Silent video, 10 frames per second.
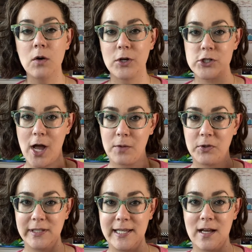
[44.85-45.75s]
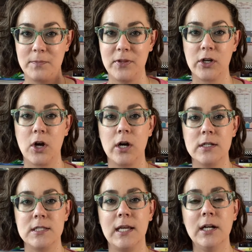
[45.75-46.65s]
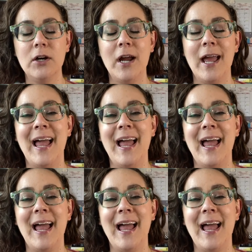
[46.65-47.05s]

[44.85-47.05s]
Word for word: which I will link up in the cards here.